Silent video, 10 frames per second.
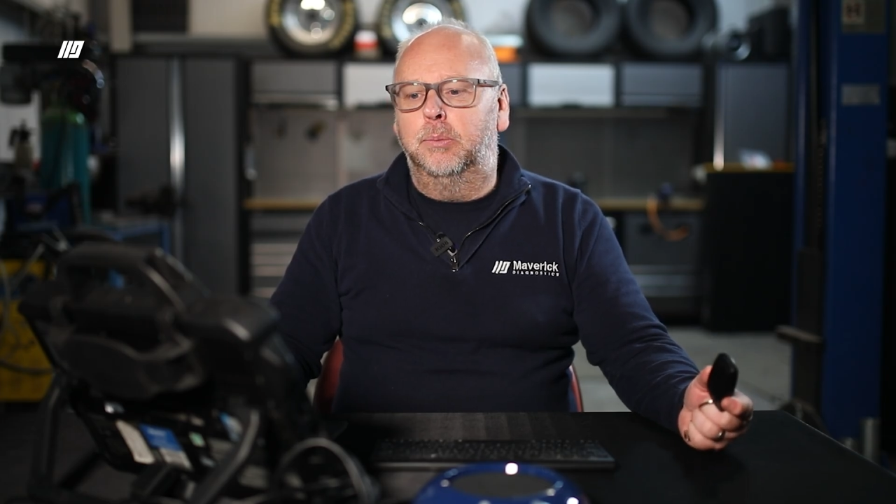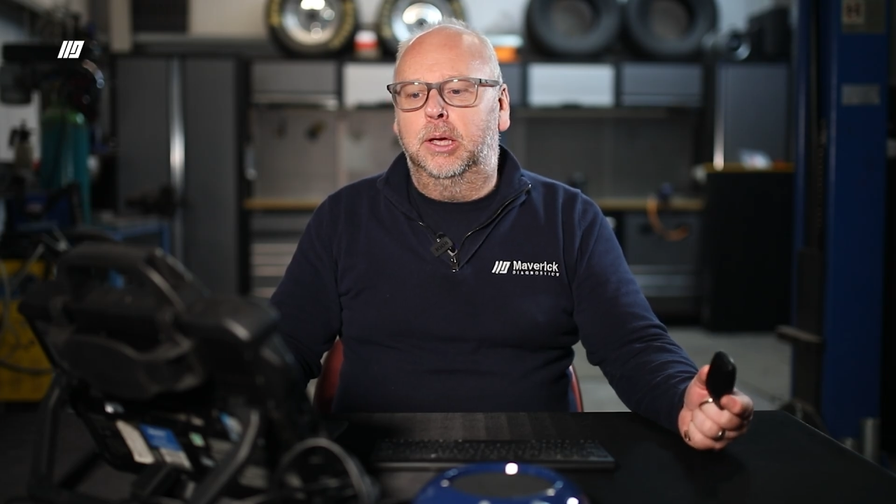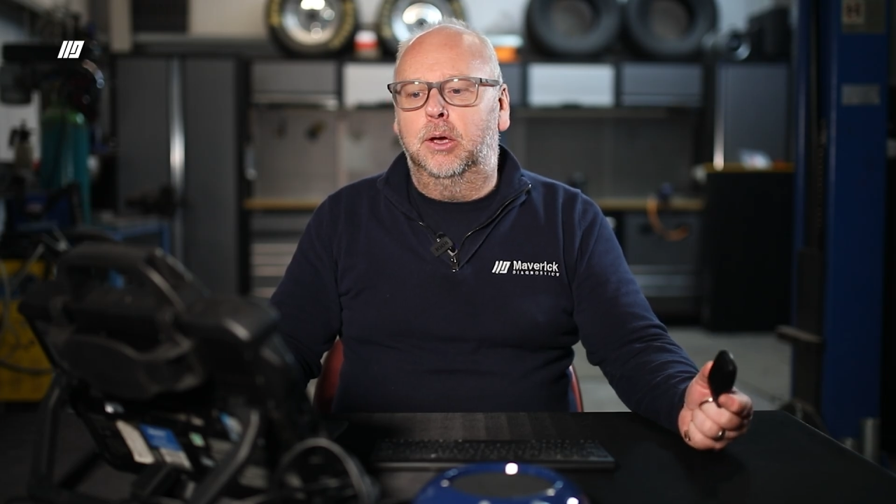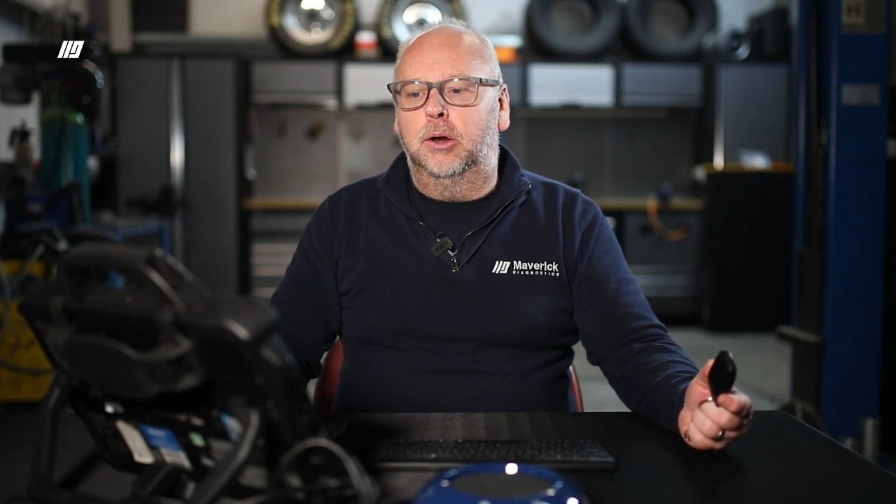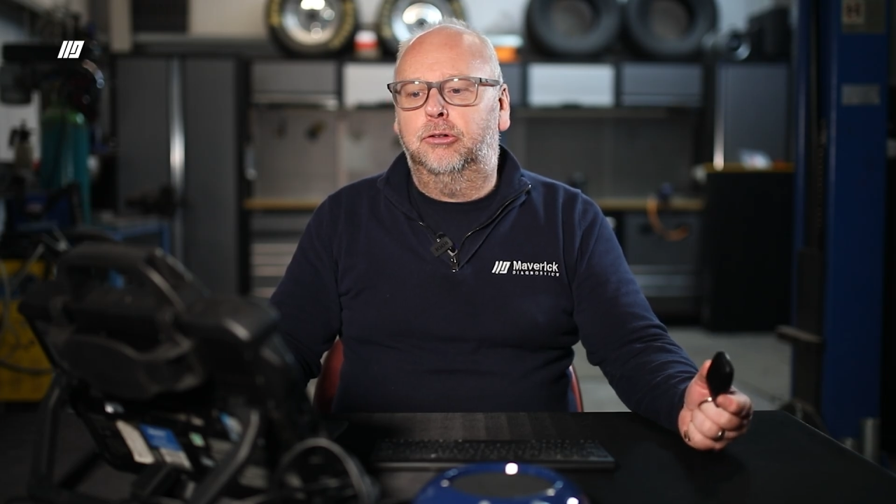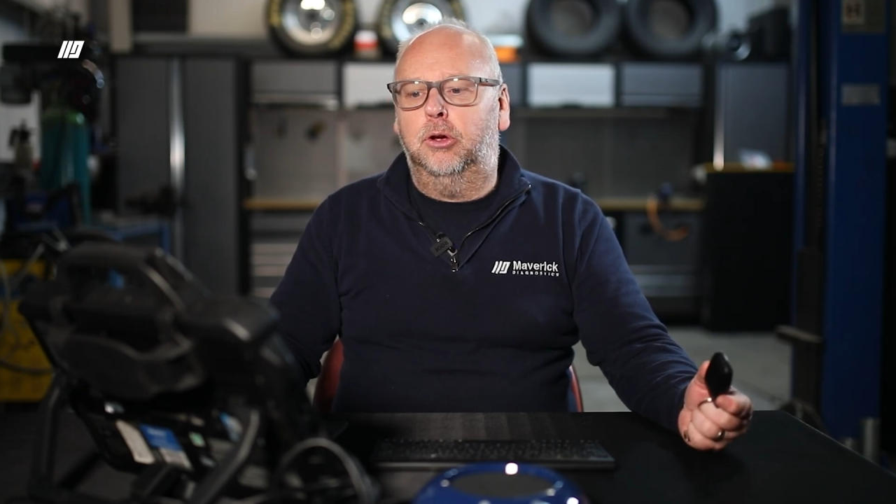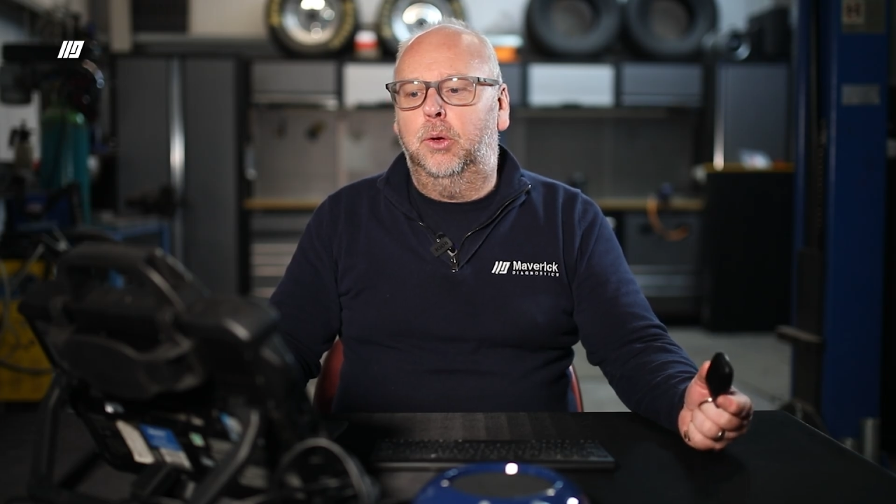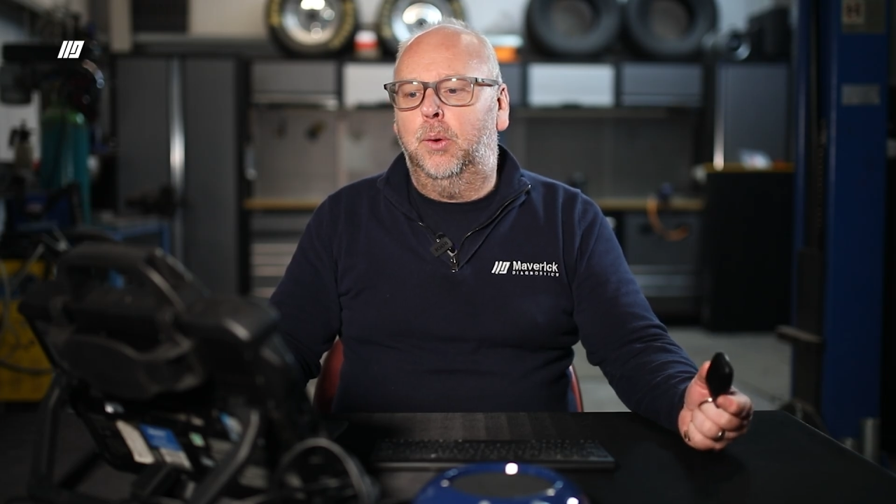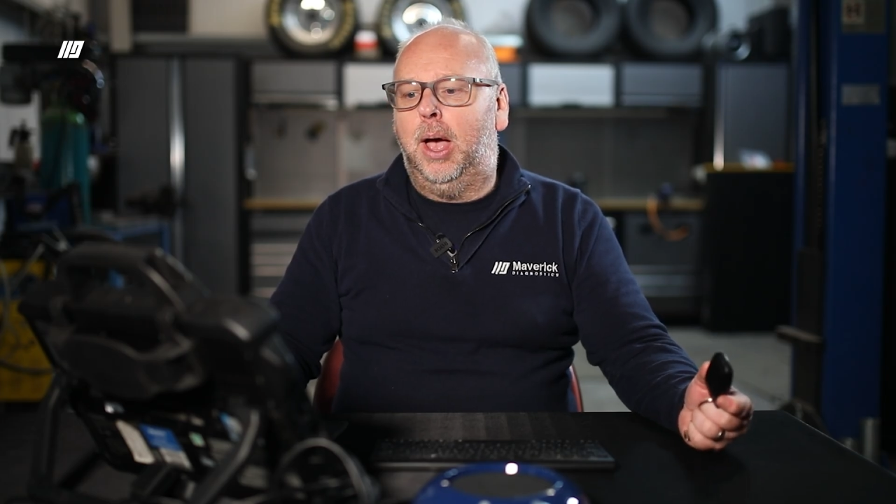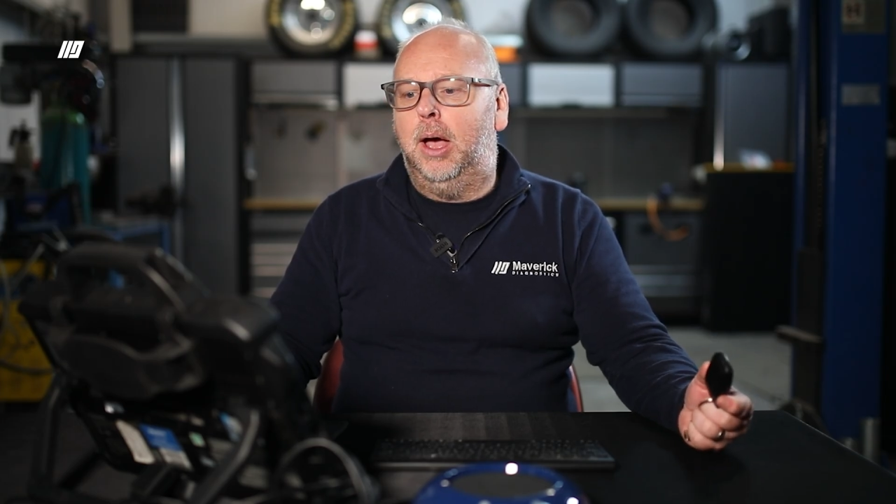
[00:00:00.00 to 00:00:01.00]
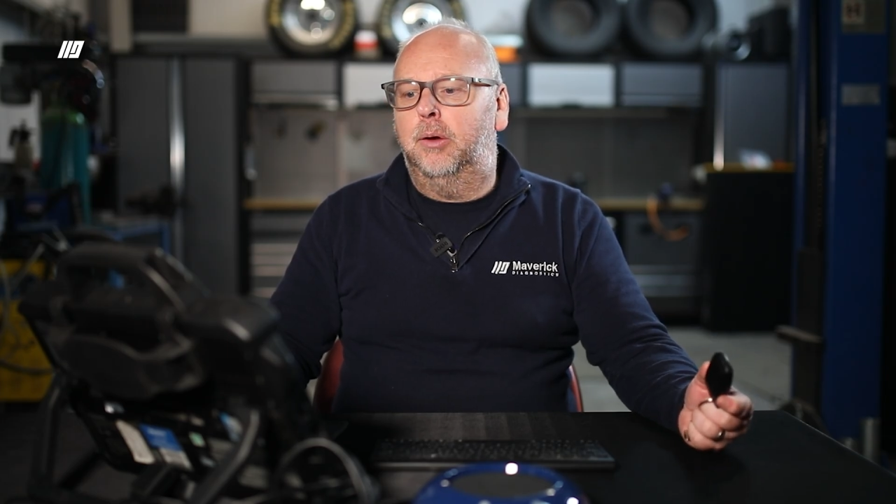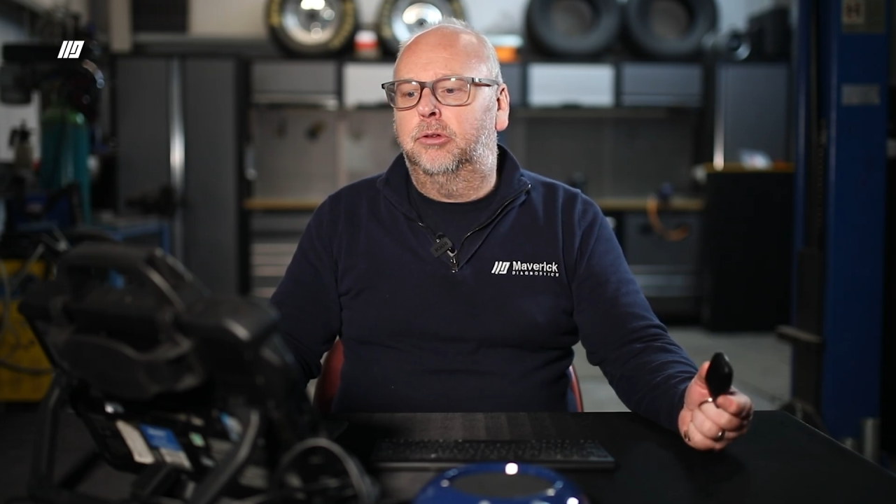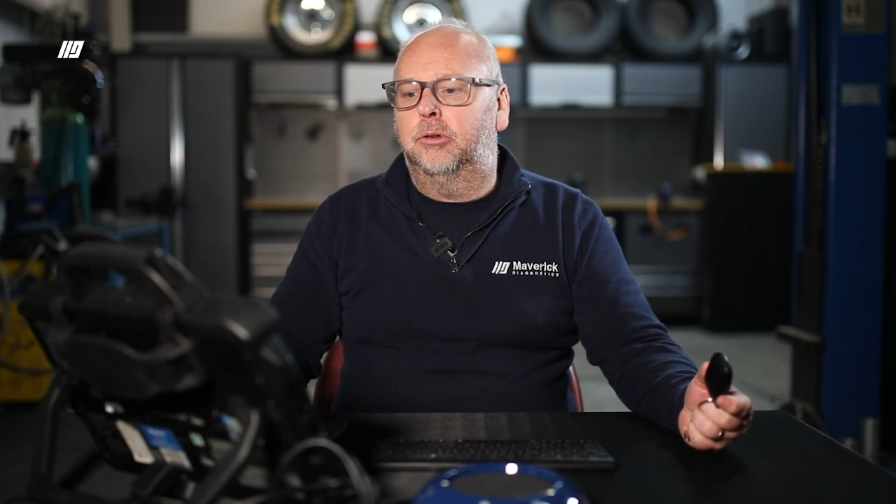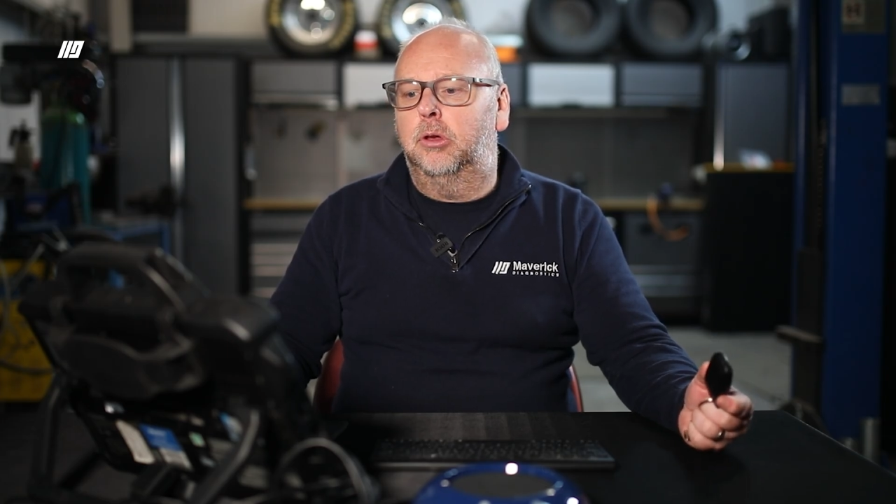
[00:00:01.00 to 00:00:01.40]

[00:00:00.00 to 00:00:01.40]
and we're going to show you how to